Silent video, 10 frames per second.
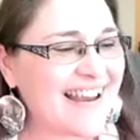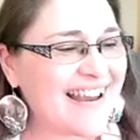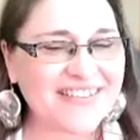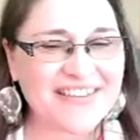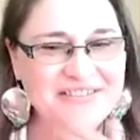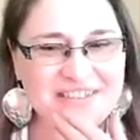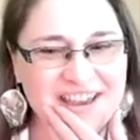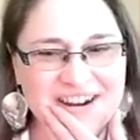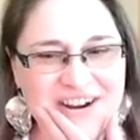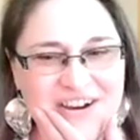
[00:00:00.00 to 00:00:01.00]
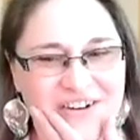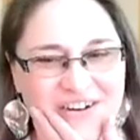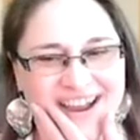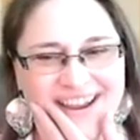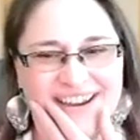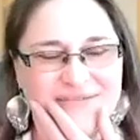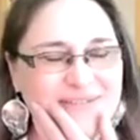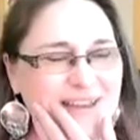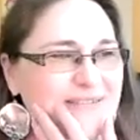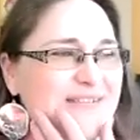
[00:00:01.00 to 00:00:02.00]
I love that. No,
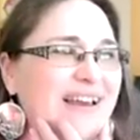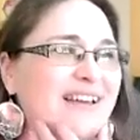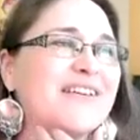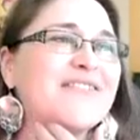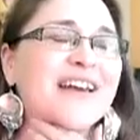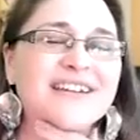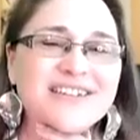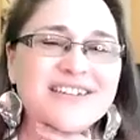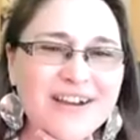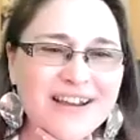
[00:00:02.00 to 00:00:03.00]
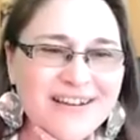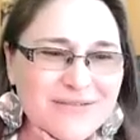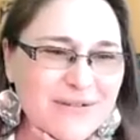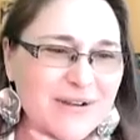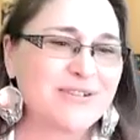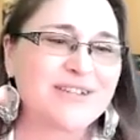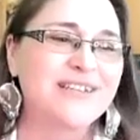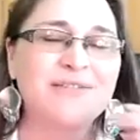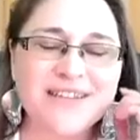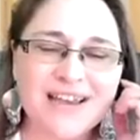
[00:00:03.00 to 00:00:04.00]
I love that too. I
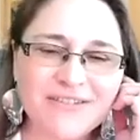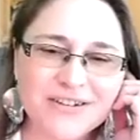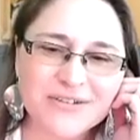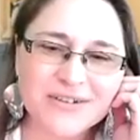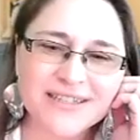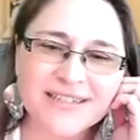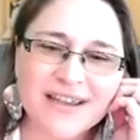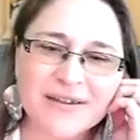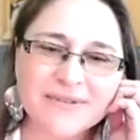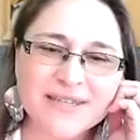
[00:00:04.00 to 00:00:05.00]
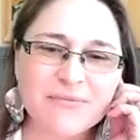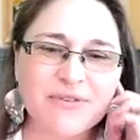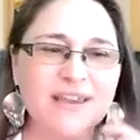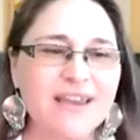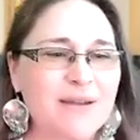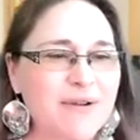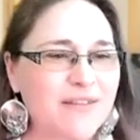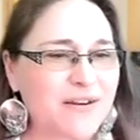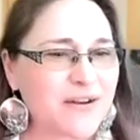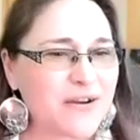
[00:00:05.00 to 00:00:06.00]
was laughing too, because same thing. Anybody
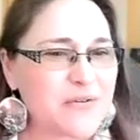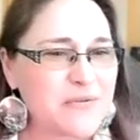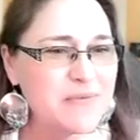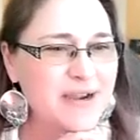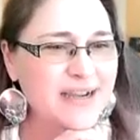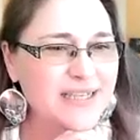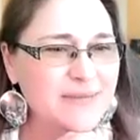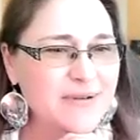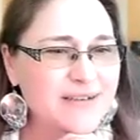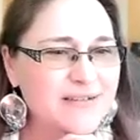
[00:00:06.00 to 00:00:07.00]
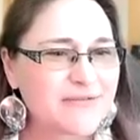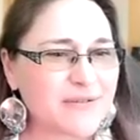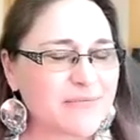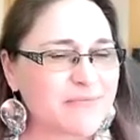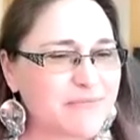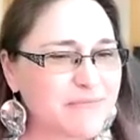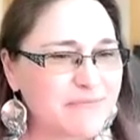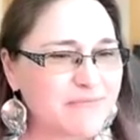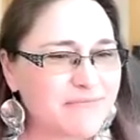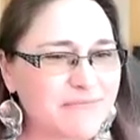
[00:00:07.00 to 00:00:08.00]
that knew my husband from
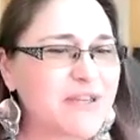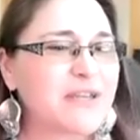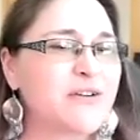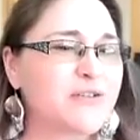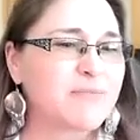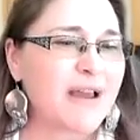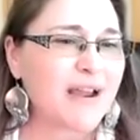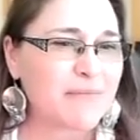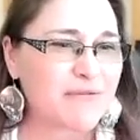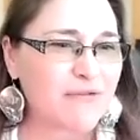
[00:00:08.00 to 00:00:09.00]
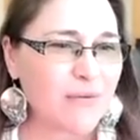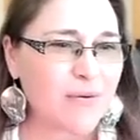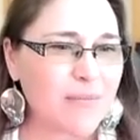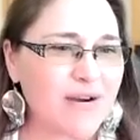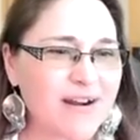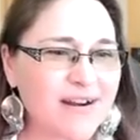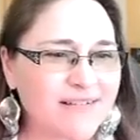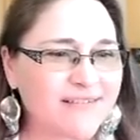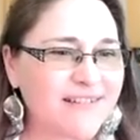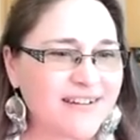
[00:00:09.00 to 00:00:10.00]
years back before we were married
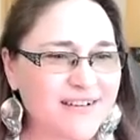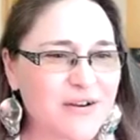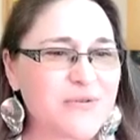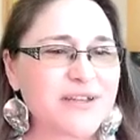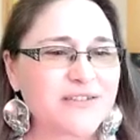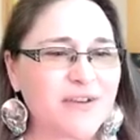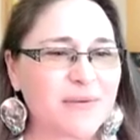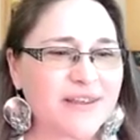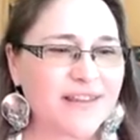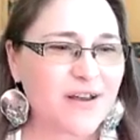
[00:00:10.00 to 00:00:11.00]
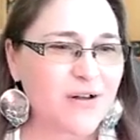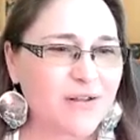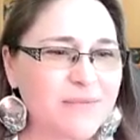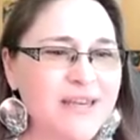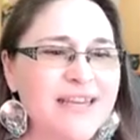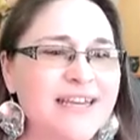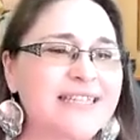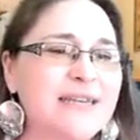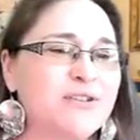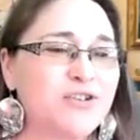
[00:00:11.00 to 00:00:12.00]
and knew his family, they all call him, his
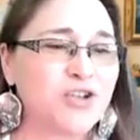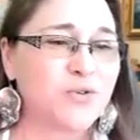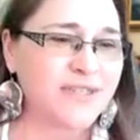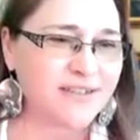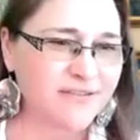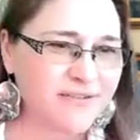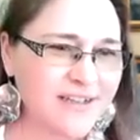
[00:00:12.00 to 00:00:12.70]
name's Joseph.